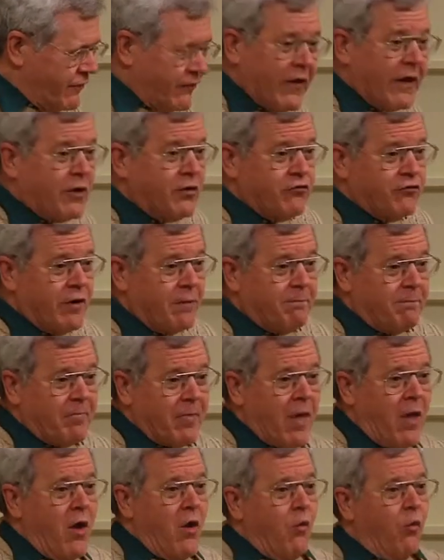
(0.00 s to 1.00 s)
second trip
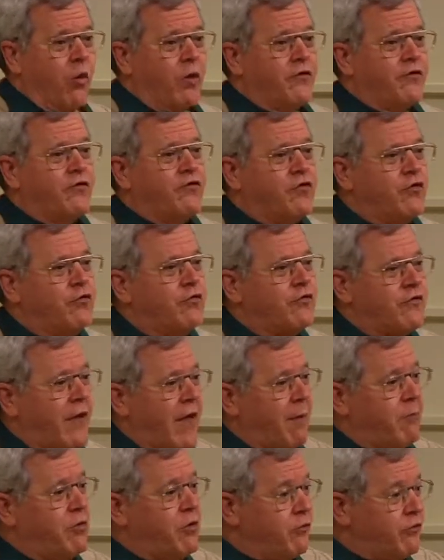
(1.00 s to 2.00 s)
was to
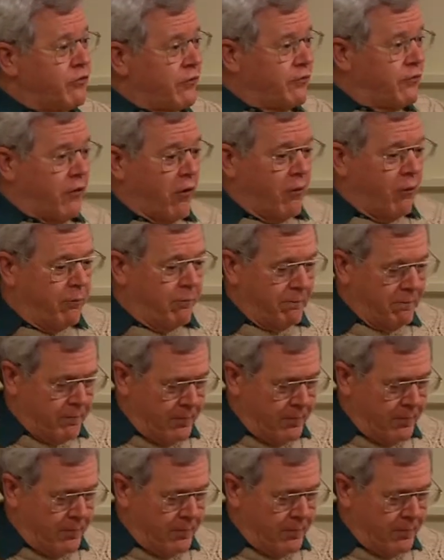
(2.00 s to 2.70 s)
Sam Houston's home,